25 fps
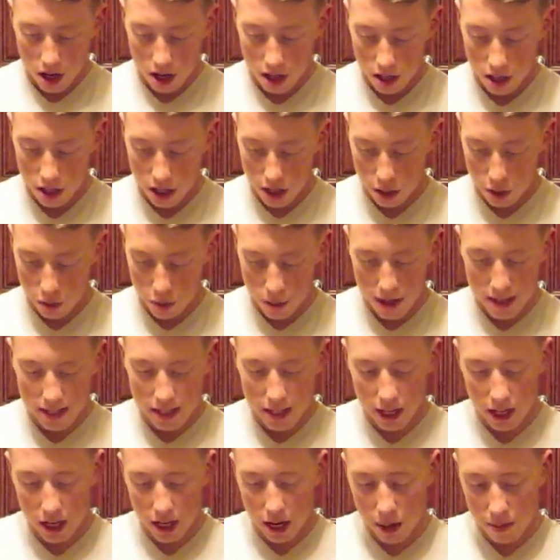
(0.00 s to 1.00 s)
So let's wait
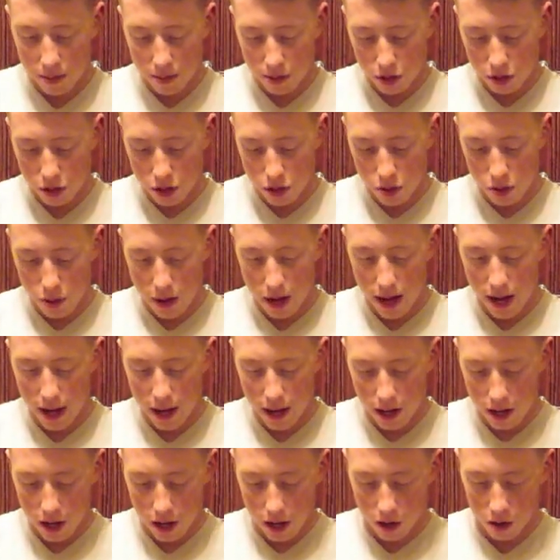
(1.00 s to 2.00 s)
till it comes to
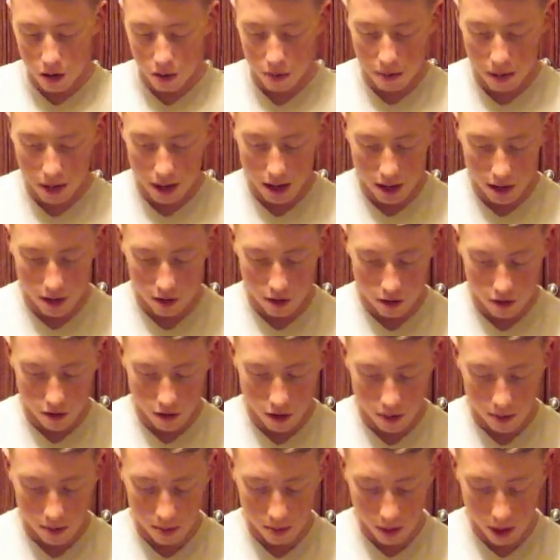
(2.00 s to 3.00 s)
280. Oh man, I'm just
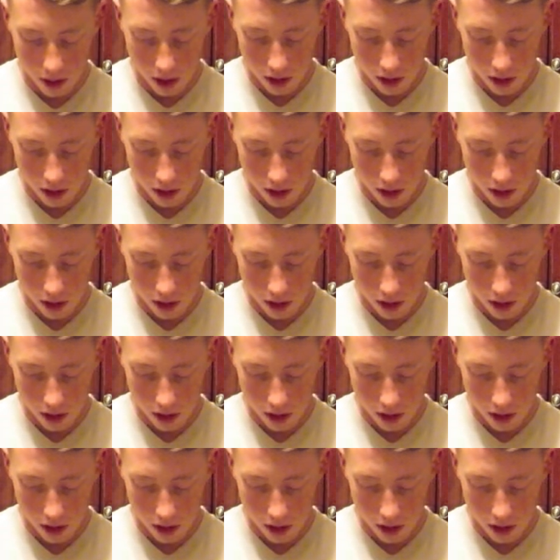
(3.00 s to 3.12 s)
dropping